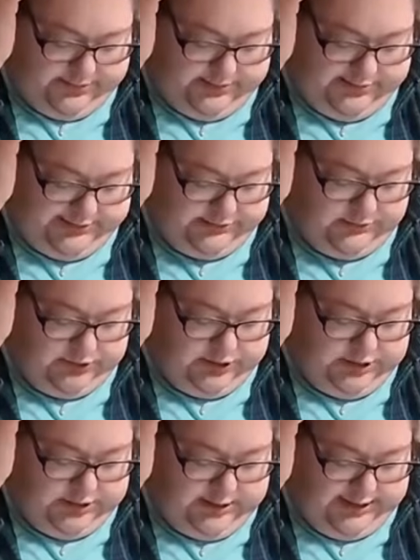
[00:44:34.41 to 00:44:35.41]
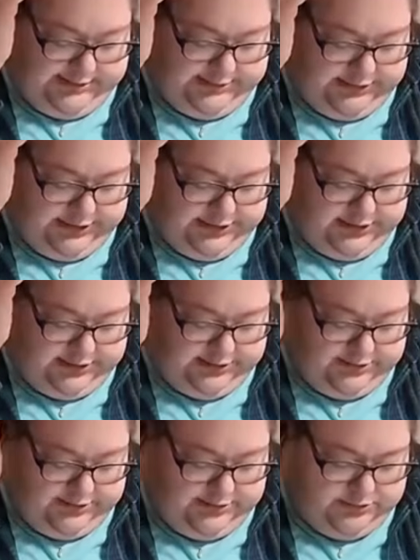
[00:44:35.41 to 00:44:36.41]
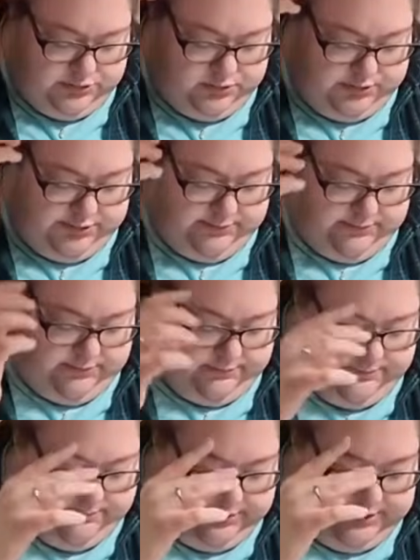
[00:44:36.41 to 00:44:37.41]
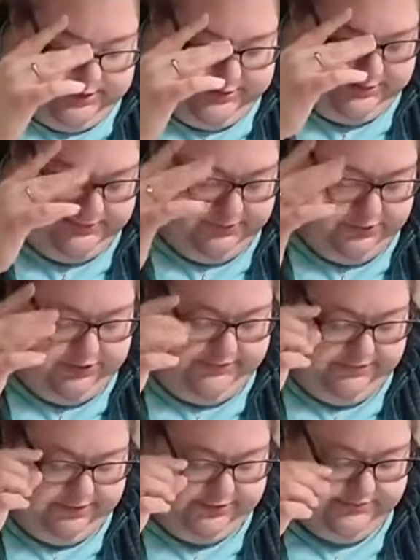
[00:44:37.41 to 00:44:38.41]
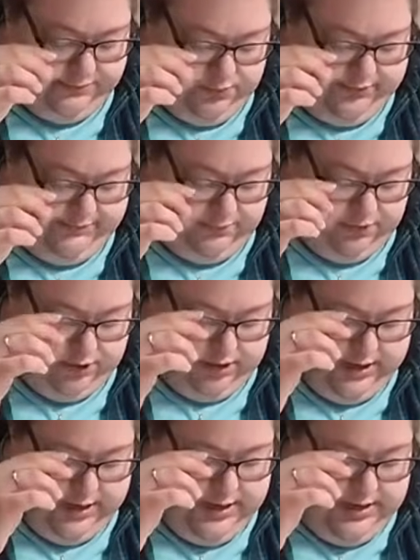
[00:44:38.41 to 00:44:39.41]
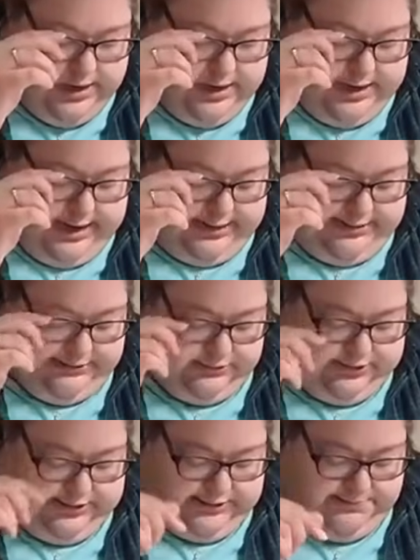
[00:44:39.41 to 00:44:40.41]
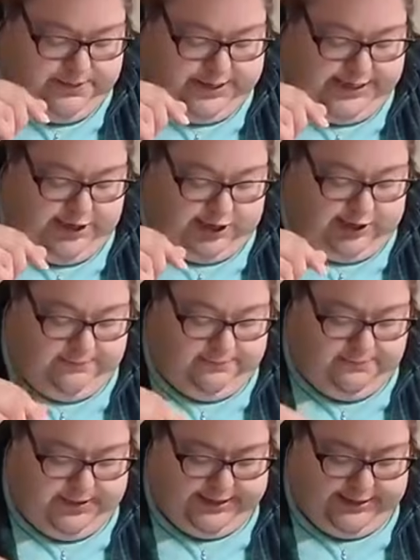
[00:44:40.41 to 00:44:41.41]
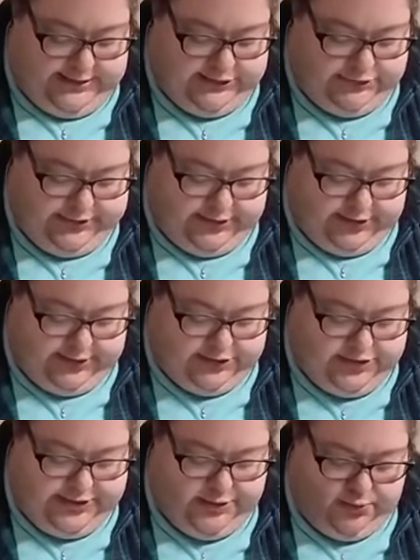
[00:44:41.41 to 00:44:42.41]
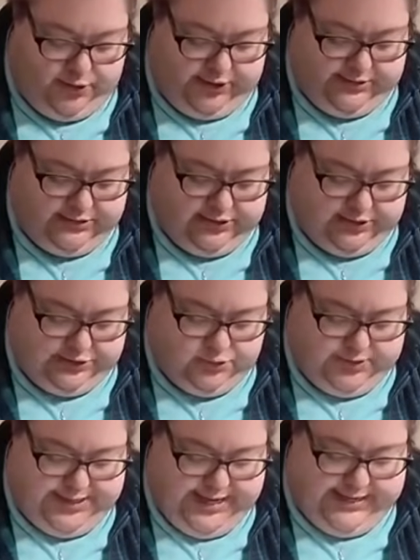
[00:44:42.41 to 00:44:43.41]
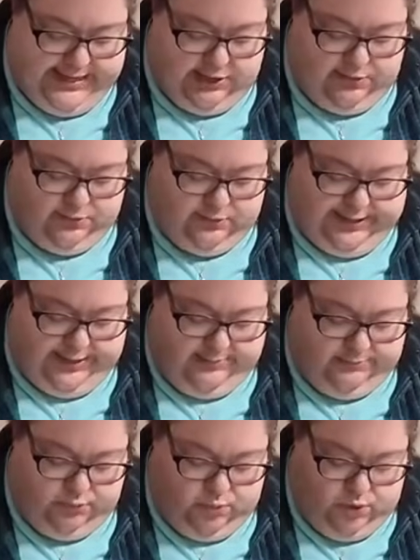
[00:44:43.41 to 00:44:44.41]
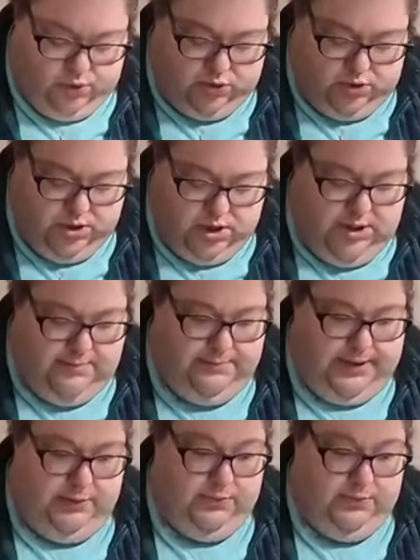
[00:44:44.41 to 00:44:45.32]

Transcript: This one I started on December 31st of 24, and this one is Bunny Hop by Country Cottage Needleworks on 28 count lamb's wool by